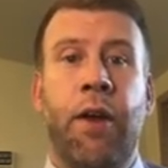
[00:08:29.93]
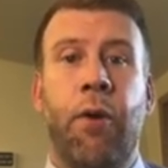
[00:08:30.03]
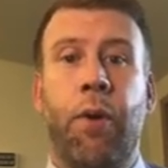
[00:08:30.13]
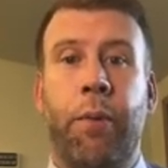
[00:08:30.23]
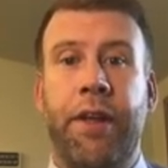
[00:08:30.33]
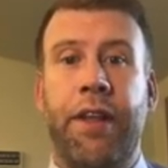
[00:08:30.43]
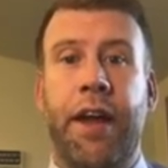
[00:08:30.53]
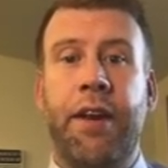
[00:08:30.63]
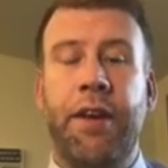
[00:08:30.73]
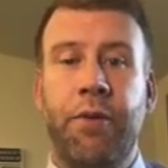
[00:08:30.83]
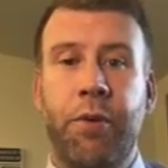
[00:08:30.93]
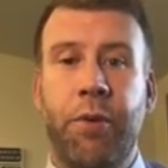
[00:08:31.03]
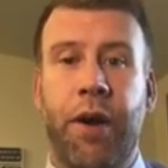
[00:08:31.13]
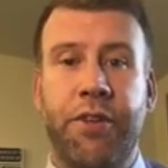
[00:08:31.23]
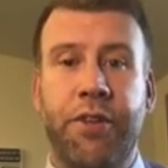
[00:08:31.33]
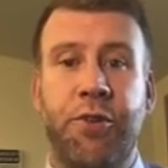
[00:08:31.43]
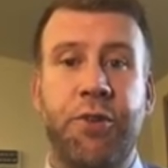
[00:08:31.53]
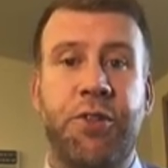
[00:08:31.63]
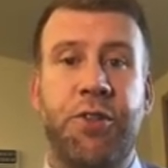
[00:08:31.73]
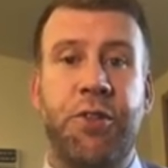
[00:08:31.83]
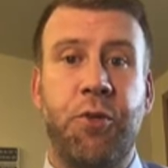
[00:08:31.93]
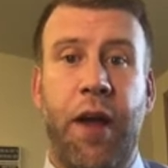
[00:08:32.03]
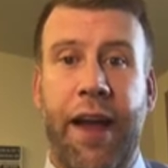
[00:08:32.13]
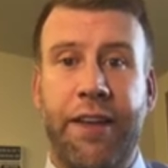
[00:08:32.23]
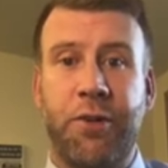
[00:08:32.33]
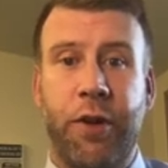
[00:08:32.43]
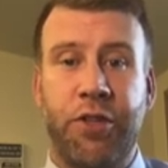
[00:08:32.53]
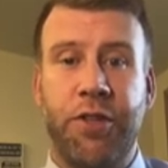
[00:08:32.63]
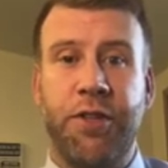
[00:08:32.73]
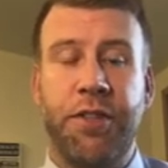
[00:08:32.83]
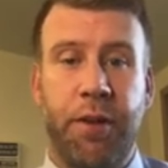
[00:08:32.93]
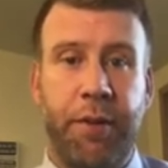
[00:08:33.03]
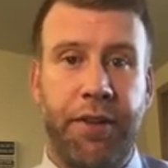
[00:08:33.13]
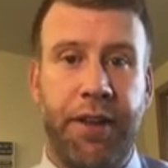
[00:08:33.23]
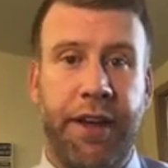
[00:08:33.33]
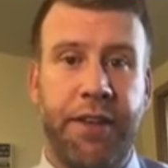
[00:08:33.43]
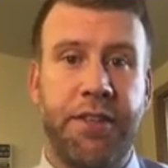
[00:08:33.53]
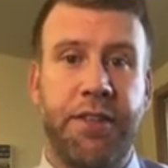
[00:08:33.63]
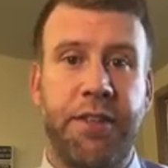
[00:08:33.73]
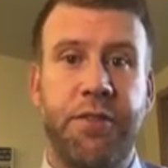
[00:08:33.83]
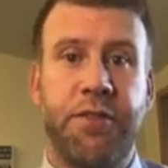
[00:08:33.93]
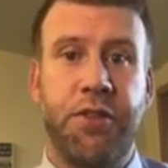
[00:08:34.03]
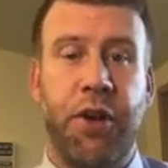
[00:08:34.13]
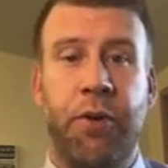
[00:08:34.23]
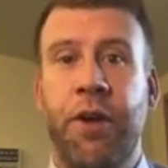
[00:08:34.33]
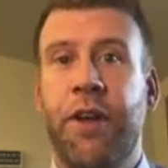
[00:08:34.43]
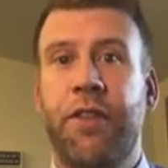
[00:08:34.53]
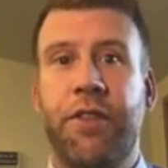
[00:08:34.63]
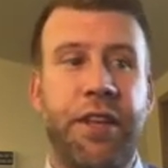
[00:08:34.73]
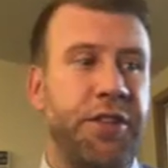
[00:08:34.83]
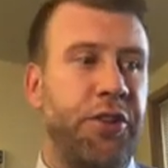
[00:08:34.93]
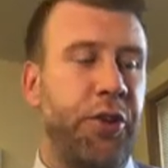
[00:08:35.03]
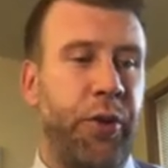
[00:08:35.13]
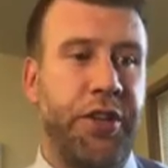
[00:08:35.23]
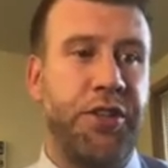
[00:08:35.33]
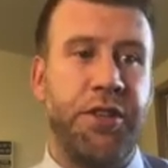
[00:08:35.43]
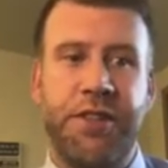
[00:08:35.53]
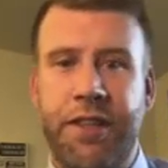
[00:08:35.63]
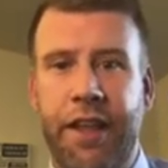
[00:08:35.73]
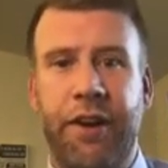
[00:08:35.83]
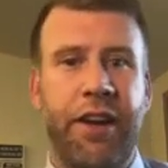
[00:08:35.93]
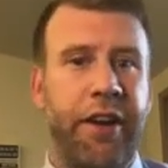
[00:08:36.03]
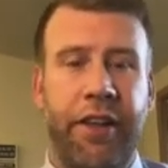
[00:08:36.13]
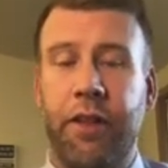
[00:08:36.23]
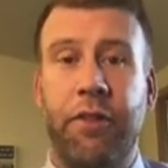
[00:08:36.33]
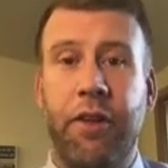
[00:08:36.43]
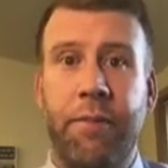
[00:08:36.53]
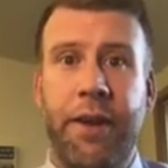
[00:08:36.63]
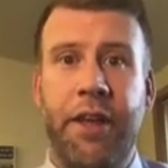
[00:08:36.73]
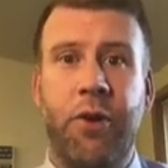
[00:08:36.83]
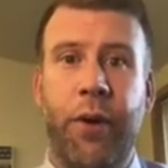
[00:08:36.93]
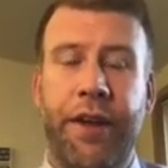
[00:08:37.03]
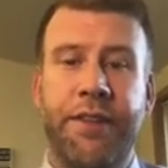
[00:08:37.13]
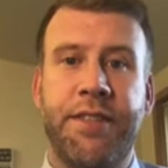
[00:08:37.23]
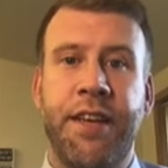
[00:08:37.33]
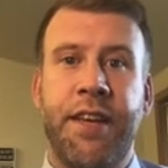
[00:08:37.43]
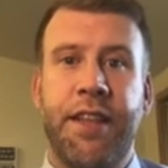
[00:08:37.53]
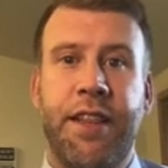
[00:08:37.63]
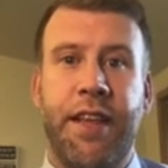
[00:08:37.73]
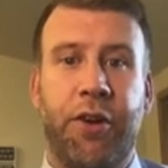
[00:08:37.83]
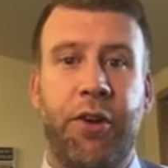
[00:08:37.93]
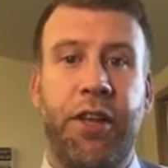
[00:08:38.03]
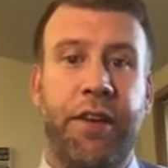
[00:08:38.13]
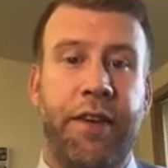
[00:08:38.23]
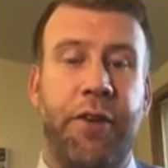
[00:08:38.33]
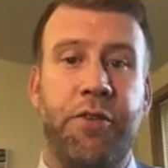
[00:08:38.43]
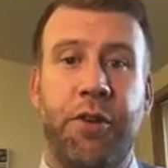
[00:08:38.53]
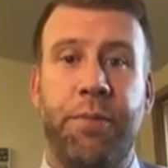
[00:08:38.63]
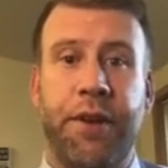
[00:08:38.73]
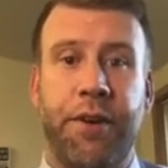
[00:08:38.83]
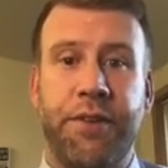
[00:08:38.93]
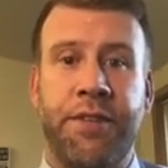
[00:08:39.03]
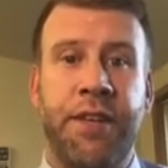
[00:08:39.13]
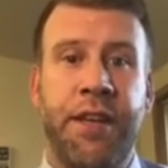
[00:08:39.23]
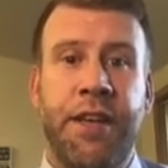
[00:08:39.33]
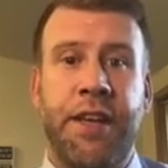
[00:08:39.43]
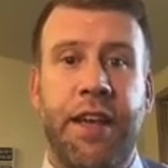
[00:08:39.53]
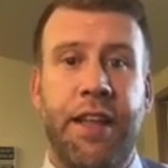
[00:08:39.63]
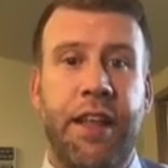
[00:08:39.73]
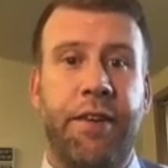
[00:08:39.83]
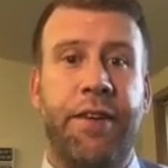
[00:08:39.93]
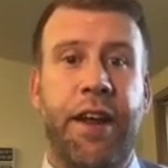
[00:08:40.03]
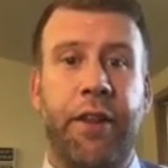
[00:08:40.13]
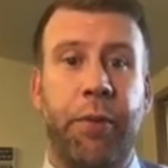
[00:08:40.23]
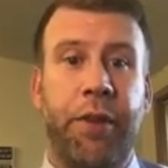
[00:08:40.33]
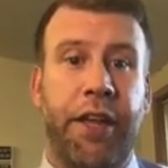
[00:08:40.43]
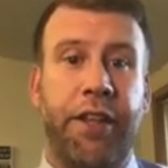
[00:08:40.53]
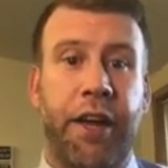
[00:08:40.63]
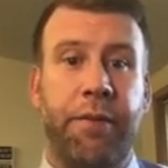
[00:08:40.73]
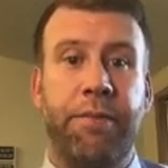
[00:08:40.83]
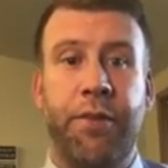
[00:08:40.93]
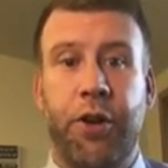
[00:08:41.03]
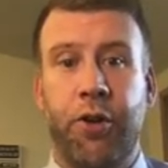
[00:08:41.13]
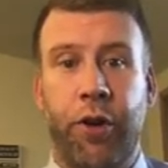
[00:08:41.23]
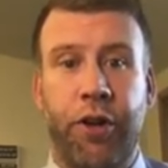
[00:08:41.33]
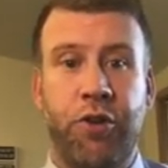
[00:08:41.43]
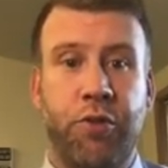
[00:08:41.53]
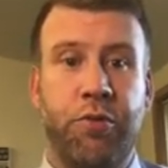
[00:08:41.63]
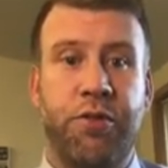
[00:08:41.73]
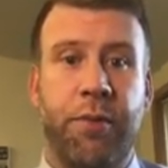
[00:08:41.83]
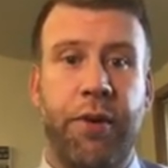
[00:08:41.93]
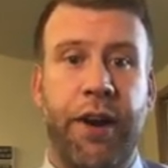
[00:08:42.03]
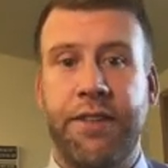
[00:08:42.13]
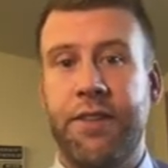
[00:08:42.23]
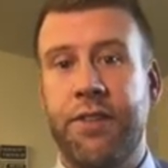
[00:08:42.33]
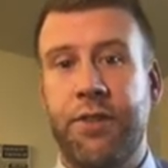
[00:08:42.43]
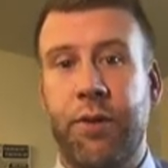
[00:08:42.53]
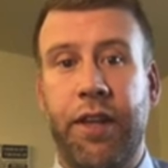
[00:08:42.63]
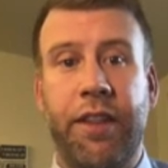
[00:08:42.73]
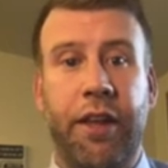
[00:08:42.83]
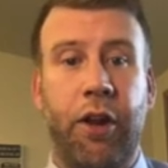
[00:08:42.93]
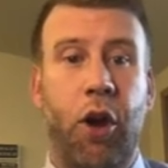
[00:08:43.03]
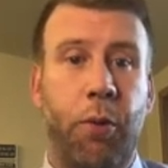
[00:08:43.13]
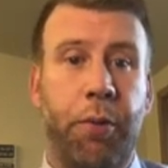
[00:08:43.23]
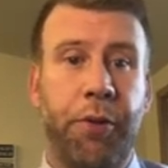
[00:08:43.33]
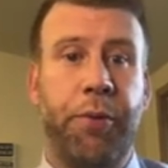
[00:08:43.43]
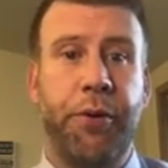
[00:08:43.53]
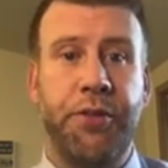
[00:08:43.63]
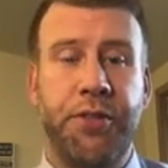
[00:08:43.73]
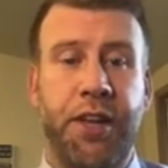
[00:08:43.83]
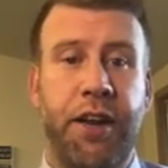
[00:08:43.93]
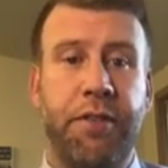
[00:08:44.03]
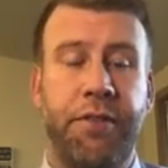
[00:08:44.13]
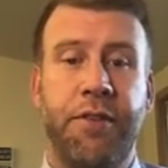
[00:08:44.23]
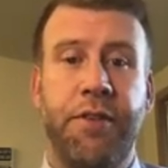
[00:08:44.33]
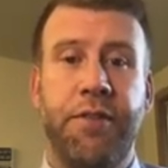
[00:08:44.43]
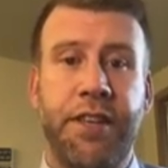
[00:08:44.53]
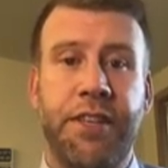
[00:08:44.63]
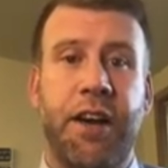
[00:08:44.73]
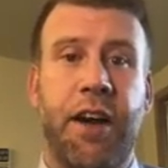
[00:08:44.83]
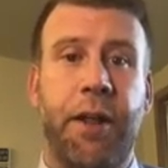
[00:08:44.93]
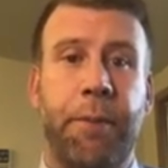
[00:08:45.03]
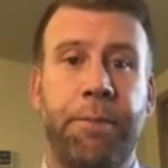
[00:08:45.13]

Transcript: When we get done, we want the students to ask questions about the text. So these are the questions that are kind of like a mini quiz that they're going to give out to their peers. And then finally, when they get done, they're going to summarize. So again, they can all put their posts inside of this column.